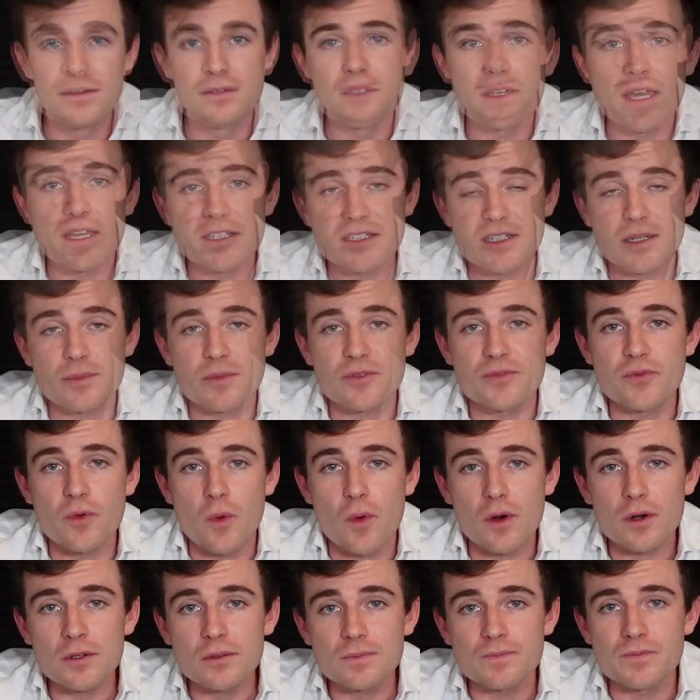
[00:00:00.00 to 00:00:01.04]
Case number
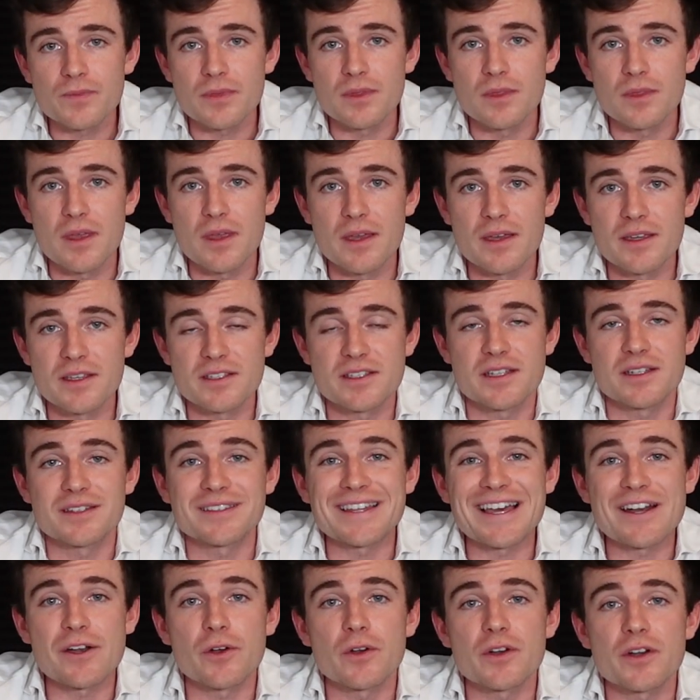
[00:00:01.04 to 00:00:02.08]
4, is in
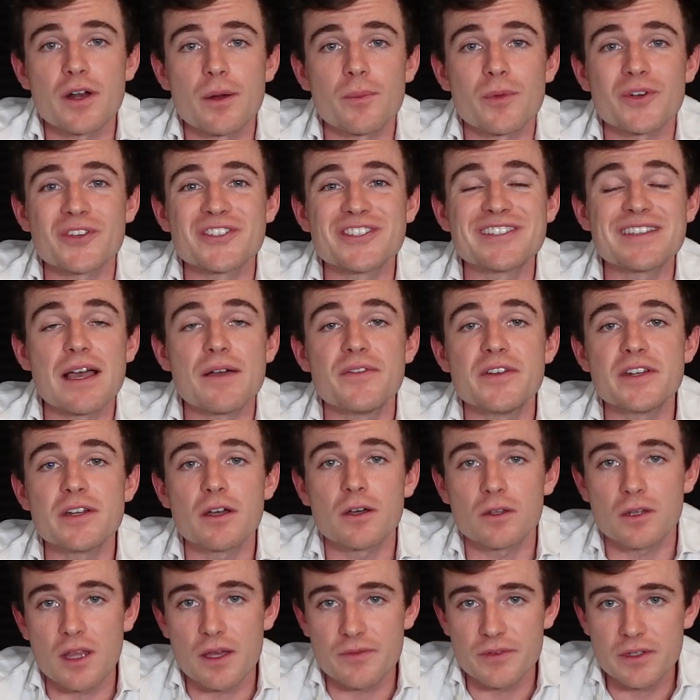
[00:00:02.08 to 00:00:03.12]
letter number
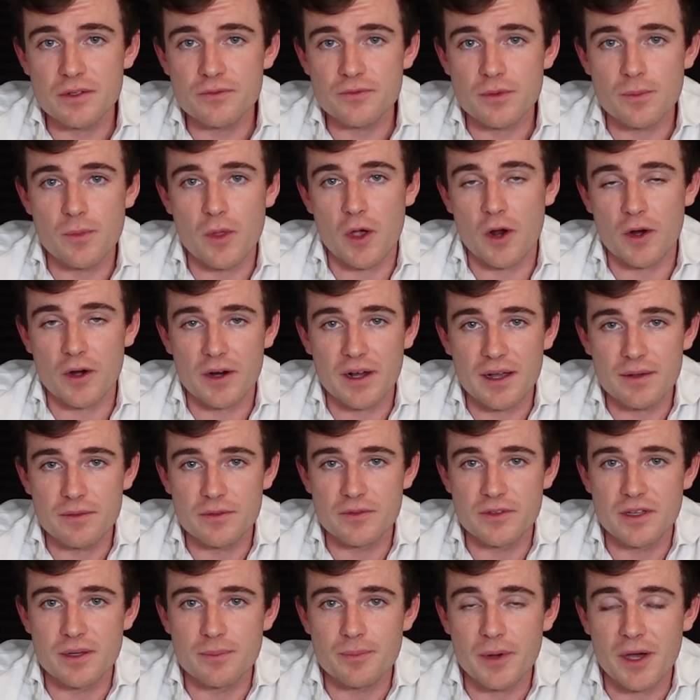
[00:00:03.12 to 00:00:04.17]
711 from the Archive of
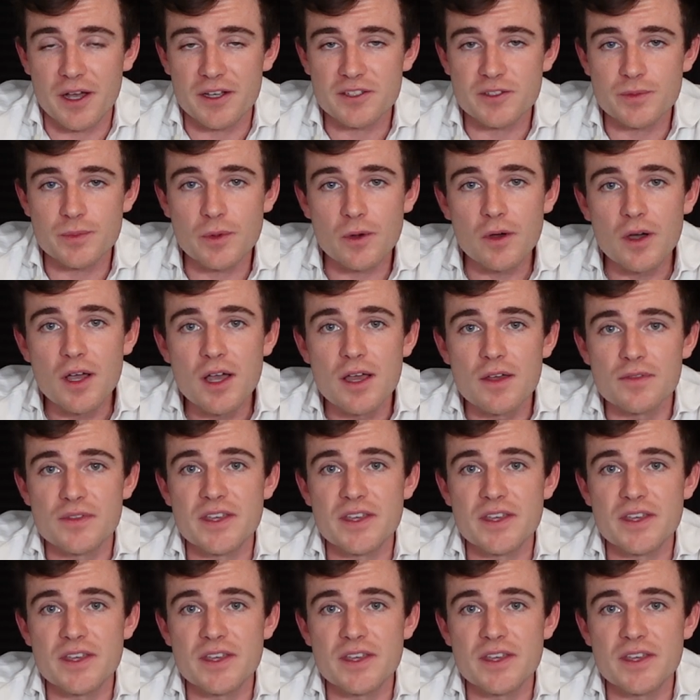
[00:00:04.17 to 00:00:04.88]
the Impossible.